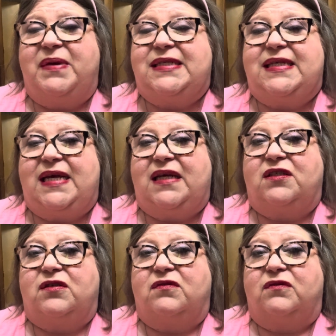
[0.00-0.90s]
extent,
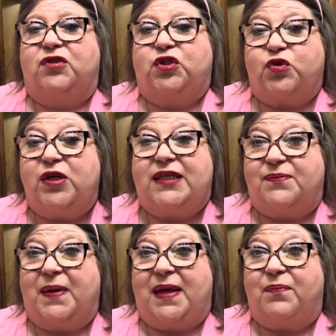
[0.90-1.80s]

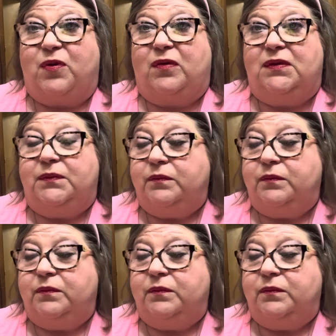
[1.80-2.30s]
trust people.